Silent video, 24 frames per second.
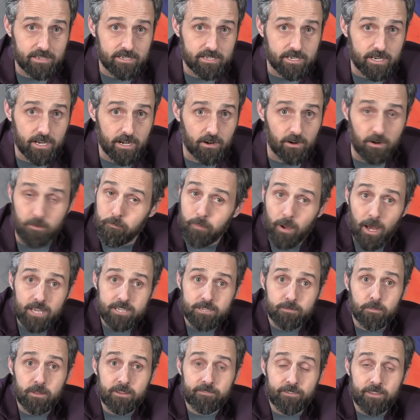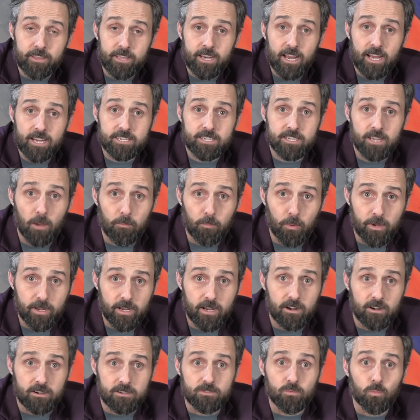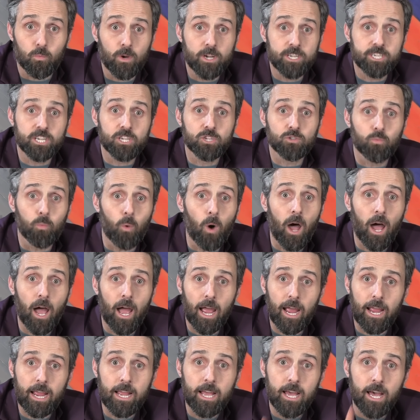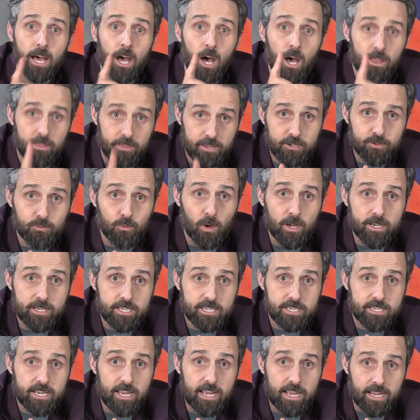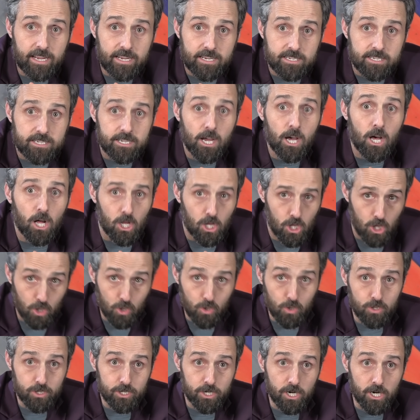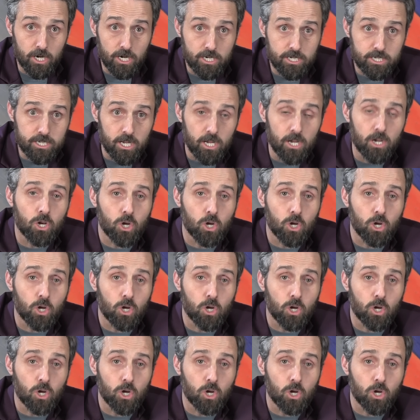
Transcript: this year, and possibly for the next couple years, which is why this one stings. Losers?